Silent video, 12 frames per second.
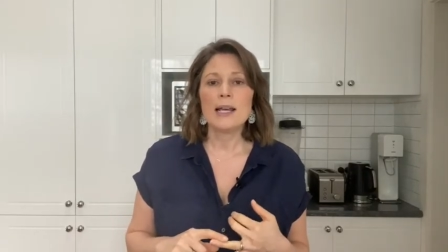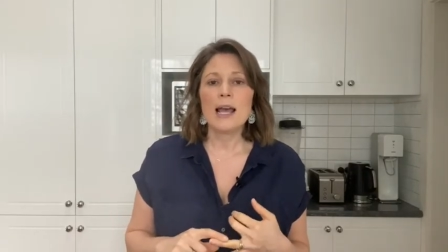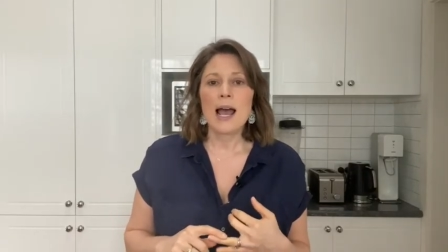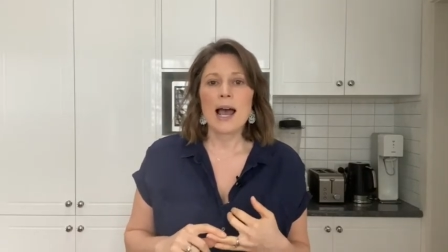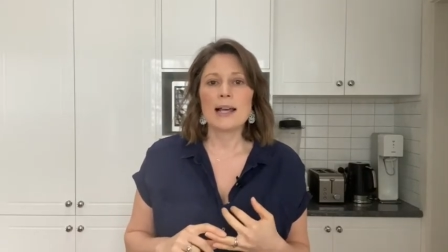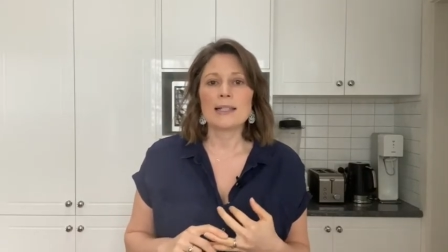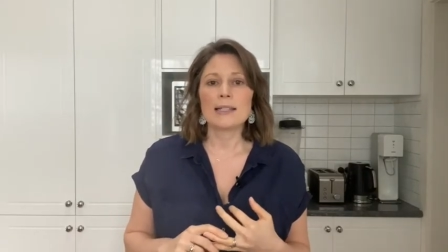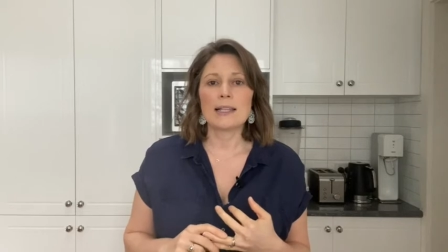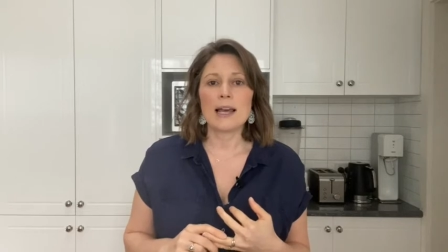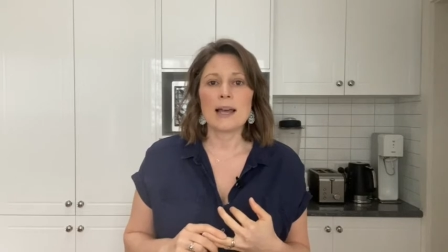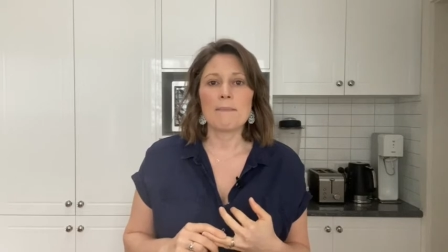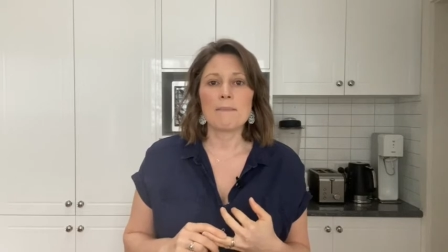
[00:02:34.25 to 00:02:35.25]
as
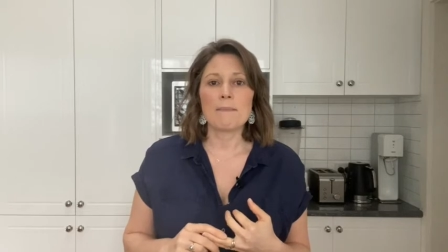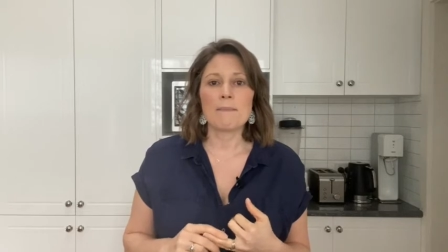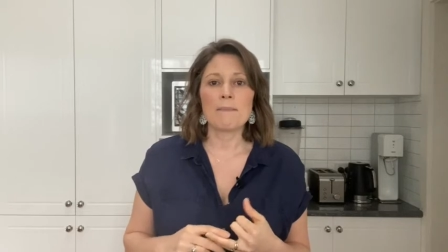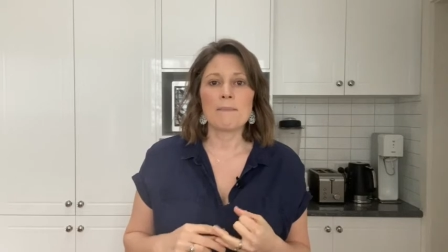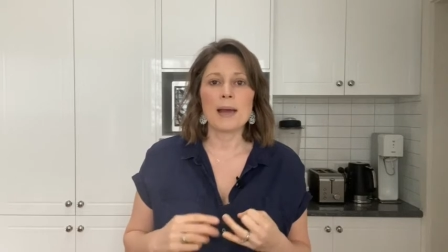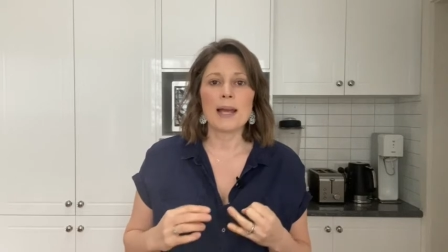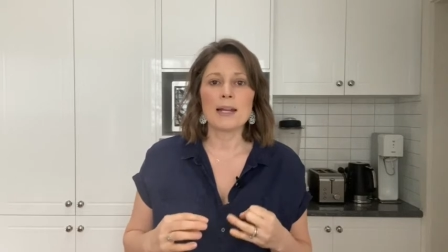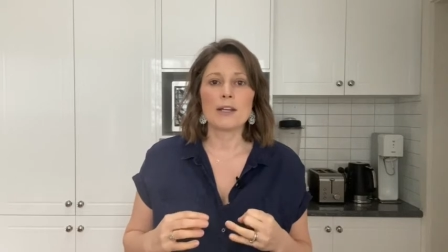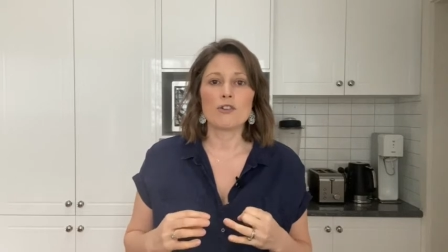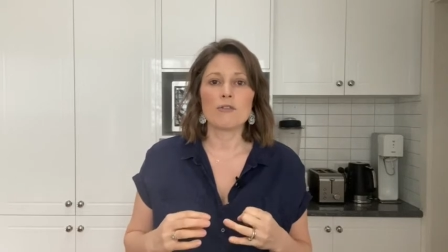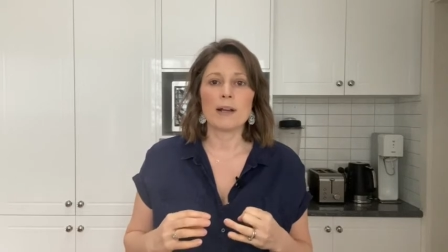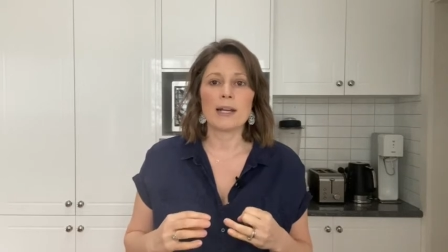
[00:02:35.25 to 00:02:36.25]
their main
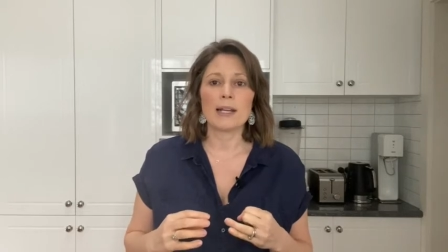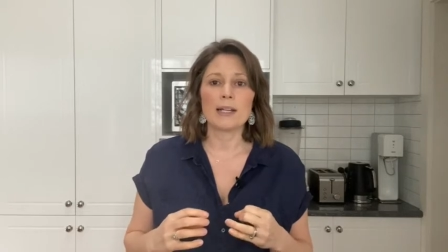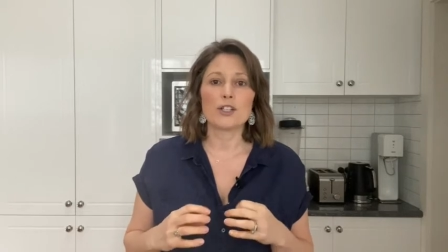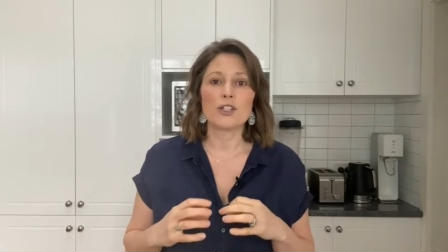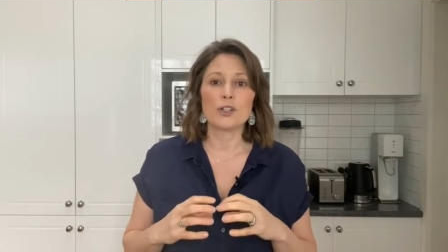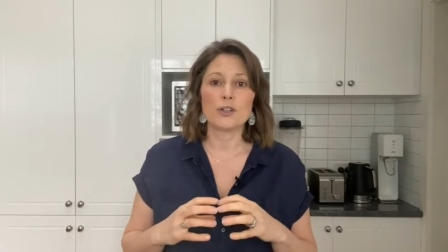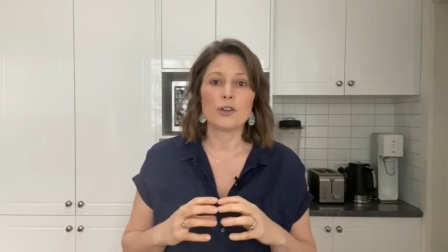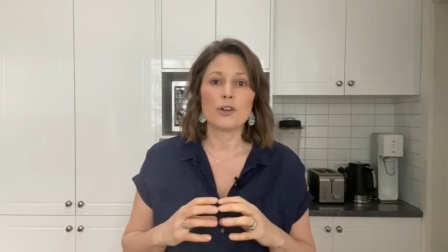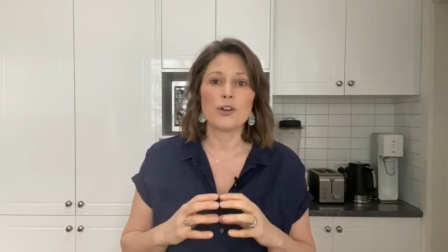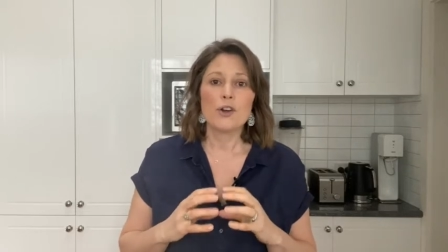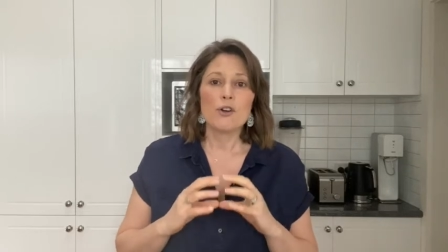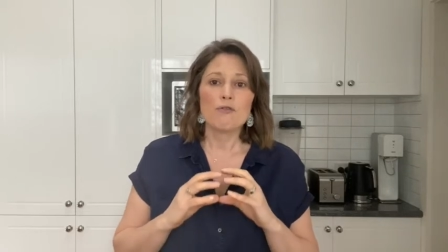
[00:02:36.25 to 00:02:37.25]
ingredient
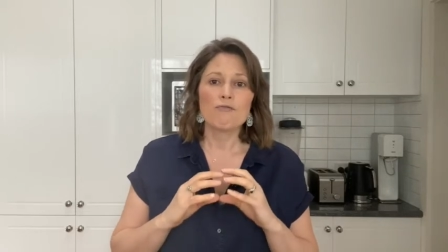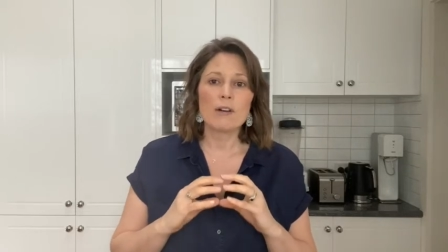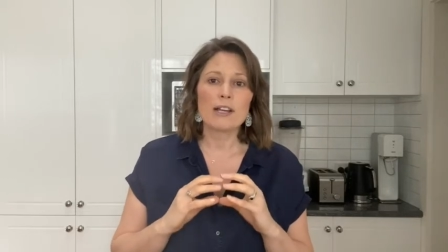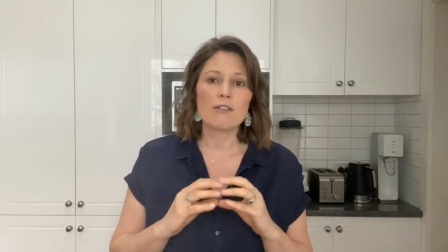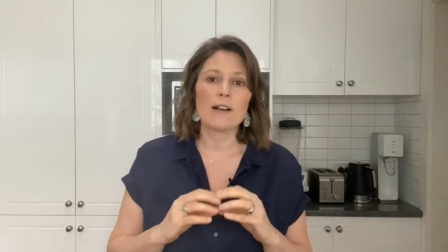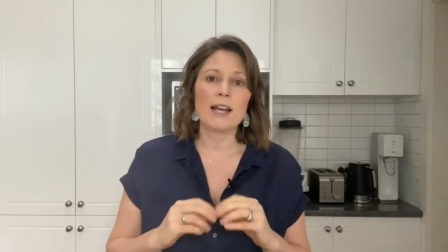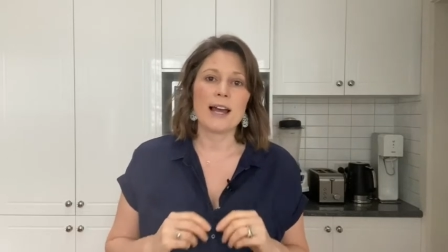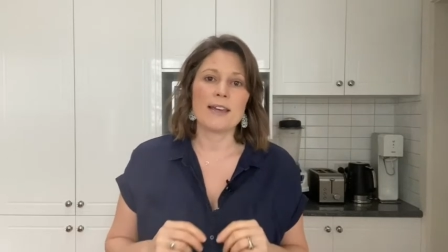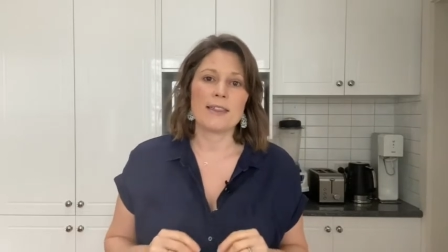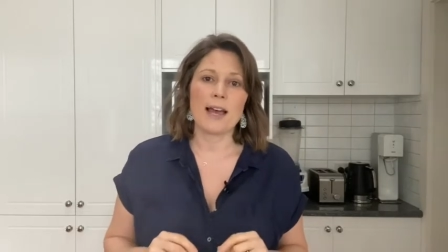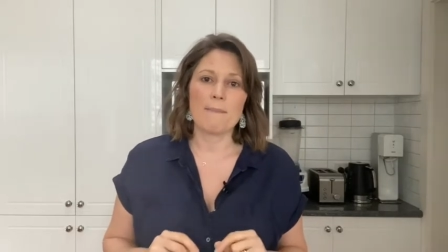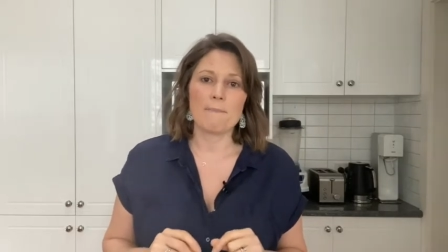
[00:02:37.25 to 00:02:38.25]
to
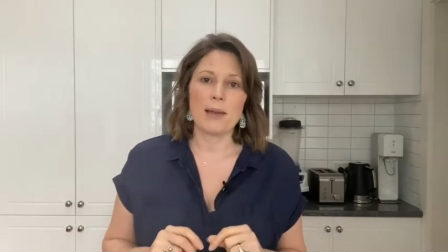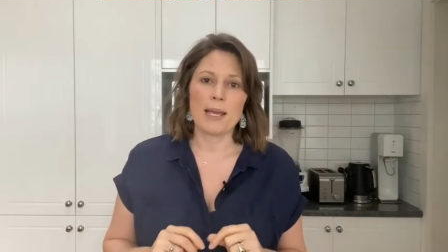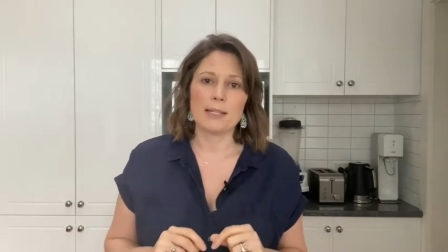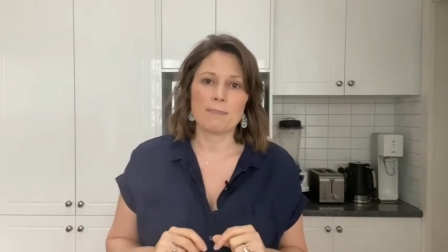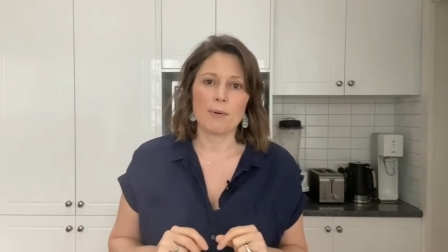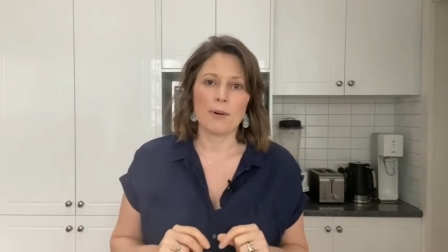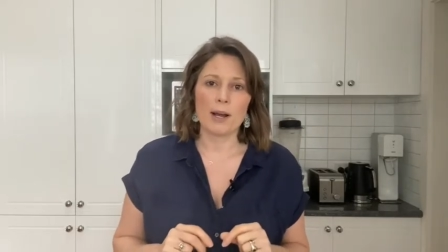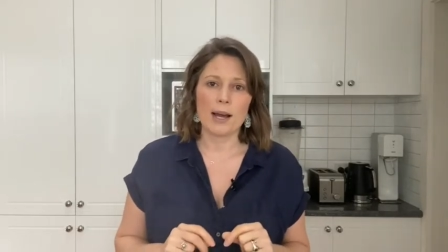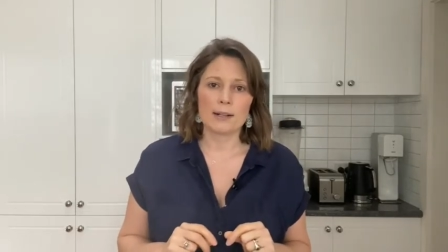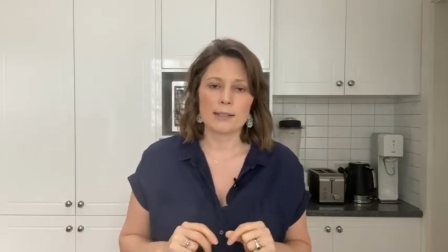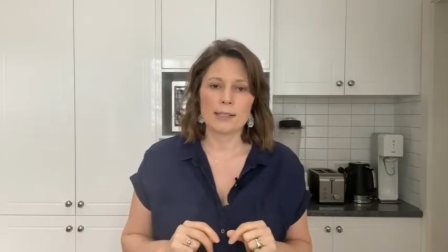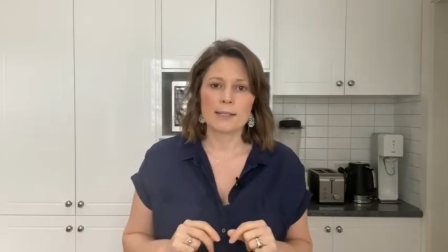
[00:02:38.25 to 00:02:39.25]
recreate that meat
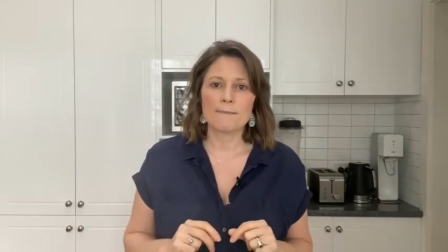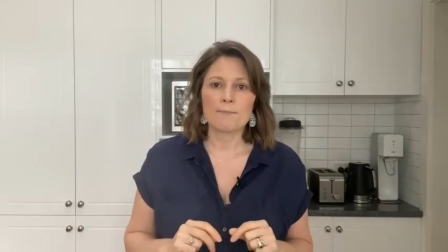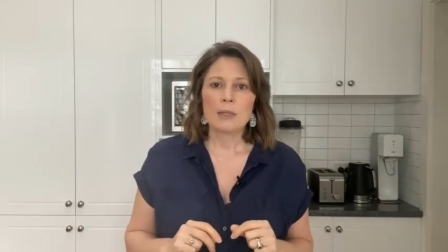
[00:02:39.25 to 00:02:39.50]
product.